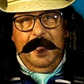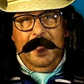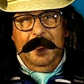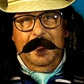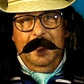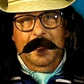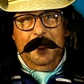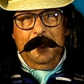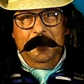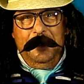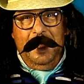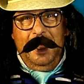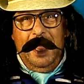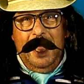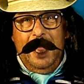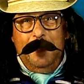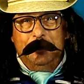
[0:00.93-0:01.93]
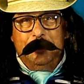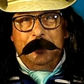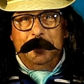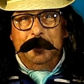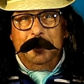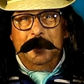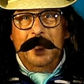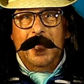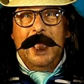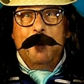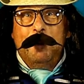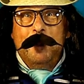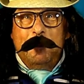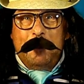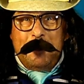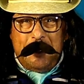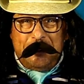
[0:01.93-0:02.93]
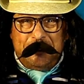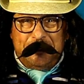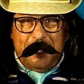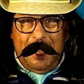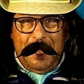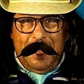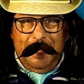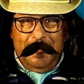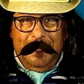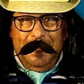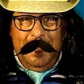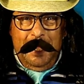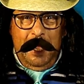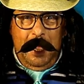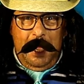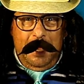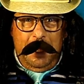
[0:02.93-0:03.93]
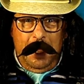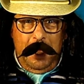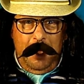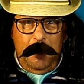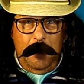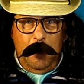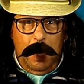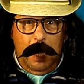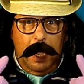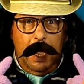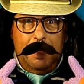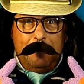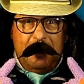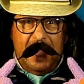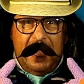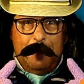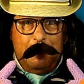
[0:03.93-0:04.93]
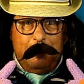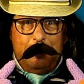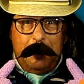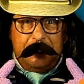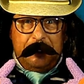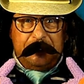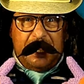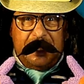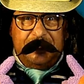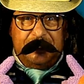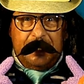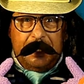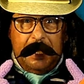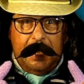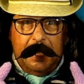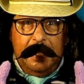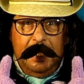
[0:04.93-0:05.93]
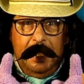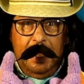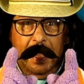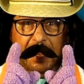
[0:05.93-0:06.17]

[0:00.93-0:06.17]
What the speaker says: Hello there, Abdul. Happy birthday. I know, I'm the Happy Birthday Singer.